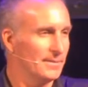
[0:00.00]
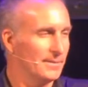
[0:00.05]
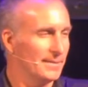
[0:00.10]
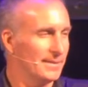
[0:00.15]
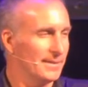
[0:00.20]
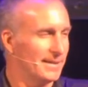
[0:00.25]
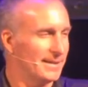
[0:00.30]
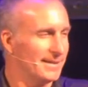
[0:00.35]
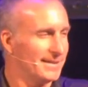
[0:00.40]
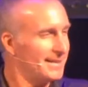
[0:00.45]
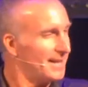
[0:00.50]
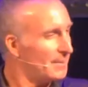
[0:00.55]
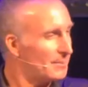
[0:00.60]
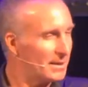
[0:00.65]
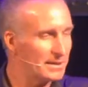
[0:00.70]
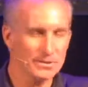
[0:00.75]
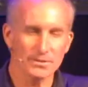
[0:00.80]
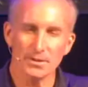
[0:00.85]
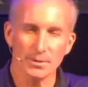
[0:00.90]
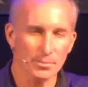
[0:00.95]
Is that
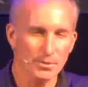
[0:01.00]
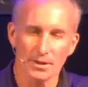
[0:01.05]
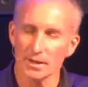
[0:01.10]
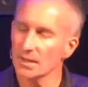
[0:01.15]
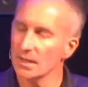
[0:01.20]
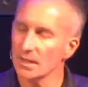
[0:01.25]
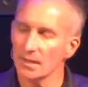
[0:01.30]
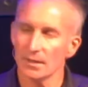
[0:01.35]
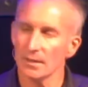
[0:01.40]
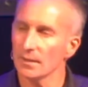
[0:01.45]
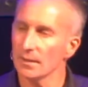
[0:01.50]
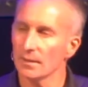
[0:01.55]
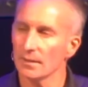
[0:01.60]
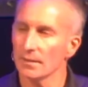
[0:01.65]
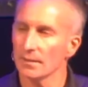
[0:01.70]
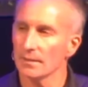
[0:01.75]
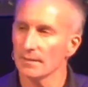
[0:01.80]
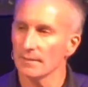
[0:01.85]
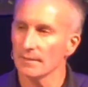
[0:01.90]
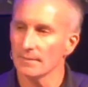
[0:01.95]
messed up thinking?
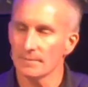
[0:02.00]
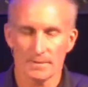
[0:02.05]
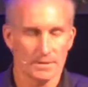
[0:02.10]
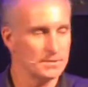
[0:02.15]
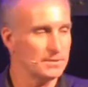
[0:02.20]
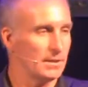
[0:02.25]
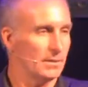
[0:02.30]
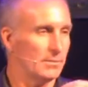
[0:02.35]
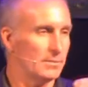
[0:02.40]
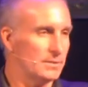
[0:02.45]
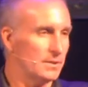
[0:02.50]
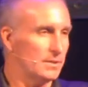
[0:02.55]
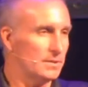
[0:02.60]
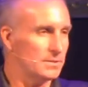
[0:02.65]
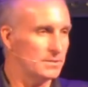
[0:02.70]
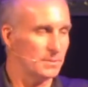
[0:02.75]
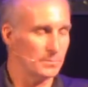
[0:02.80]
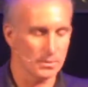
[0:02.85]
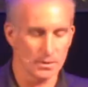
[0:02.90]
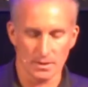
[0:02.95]
Because I will tell you
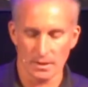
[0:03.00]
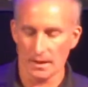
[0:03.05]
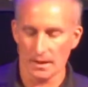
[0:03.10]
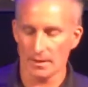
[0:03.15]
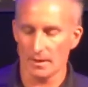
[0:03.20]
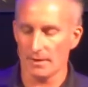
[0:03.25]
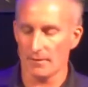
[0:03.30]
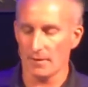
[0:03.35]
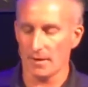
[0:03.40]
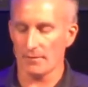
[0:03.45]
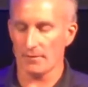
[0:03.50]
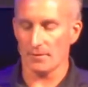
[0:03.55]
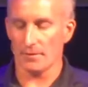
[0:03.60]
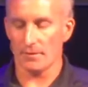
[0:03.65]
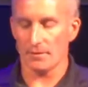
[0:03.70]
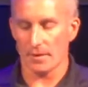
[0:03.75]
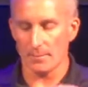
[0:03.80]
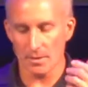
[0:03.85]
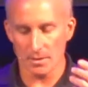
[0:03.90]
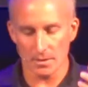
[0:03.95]
something. I, if, if
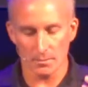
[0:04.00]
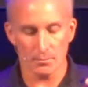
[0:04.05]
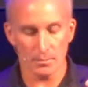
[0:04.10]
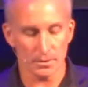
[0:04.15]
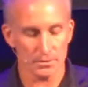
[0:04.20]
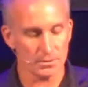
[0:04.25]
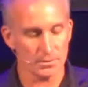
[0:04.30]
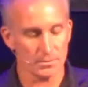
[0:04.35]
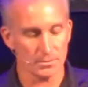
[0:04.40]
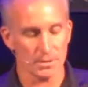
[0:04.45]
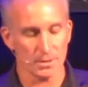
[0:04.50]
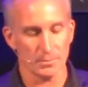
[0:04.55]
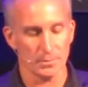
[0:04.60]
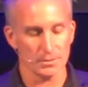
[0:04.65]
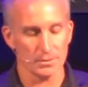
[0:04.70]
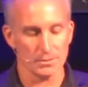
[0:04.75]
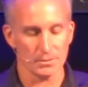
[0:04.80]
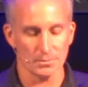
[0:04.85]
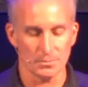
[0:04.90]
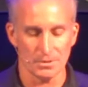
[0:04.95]
I met a Muslim and a
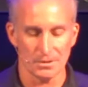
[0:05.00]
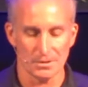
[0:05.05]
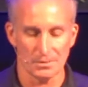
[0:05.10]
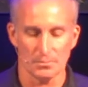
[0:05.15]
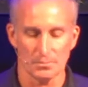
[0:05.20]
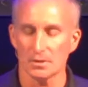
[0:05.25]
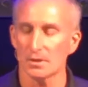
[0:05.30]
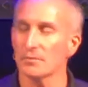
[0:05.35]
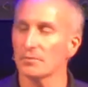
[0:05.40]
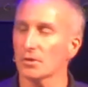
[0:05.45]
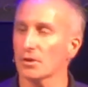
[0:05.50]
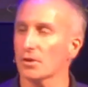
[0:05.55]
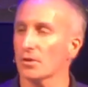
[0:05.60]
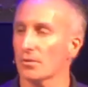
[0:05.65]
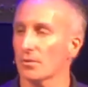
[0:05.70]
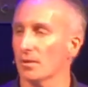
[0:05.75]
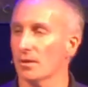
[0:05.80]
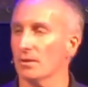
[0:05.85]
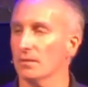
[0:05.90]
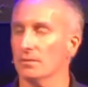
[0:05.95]
Muslim didn't believe the
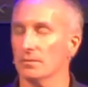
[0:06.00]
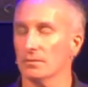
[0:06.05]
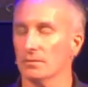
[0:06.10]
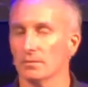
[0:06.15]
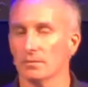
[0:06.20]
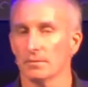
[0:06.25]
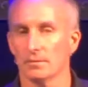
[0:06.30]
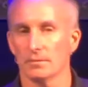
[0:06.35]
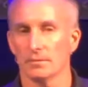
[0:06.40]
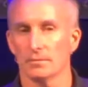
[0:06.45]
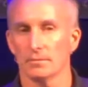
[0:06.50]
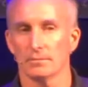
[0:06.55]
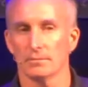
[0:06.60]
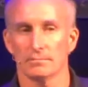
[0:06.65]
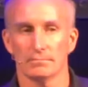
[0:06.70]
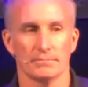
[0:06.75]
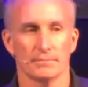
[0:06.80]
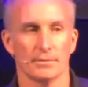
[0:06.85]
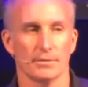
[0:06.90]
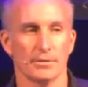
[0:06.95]
Quran,
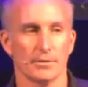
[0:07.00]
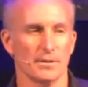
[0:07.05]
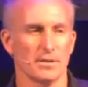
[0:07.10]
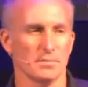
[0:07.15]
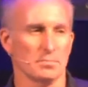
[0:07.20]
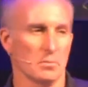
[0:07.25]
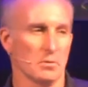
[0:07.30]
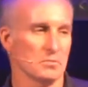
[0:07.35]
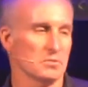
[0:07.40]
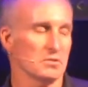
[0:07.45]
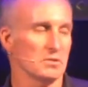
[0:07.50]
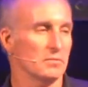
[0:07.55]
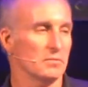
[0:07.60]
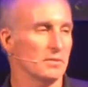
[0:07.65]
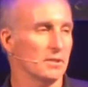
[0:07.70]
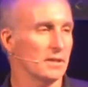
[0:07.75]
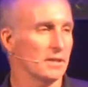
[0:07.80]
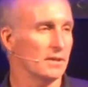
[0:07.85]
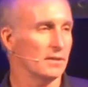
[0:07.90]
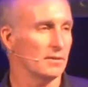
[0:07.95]
or at least most of
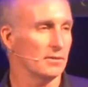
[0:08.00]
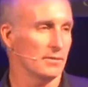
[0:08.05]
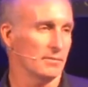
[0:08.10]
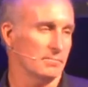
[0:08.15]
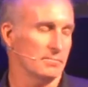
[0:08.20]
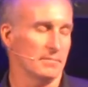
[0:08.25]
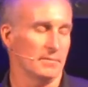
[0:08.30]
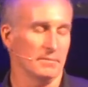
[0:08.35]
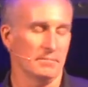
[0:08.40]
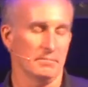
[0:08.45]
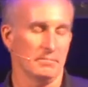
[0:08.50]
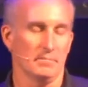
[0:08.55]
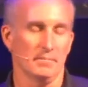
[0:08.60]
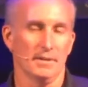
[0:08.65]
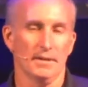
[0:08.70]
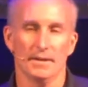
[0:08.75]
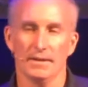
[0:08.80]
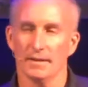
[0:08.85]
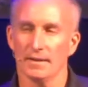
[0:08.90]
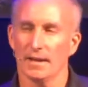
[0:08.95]
it, or
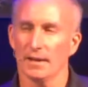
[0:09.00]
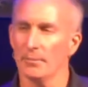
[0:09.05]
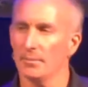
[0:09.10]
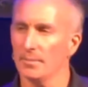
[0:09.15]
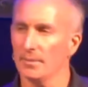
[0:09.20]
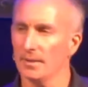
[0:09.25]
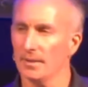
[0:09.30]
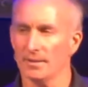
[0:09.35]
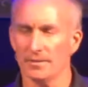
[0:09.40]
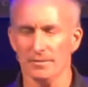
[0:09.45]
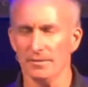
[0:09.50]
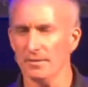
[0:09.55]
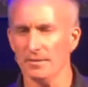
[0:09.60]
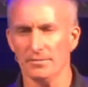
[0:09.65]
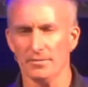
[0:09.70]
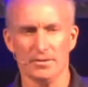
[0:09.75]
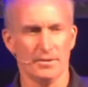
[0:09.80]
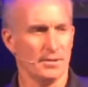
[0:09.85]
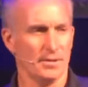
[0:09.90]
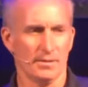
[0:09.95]
I would be like, you're not a
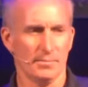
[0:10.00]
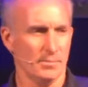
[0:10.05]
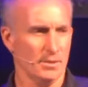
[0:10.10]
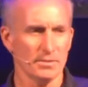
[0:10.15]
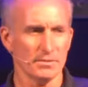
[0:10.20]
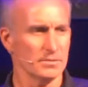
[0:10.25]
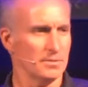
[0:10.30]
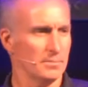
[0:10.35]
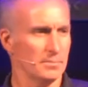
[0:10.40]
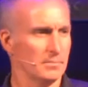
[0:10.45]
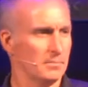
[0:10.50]
very good Muslim.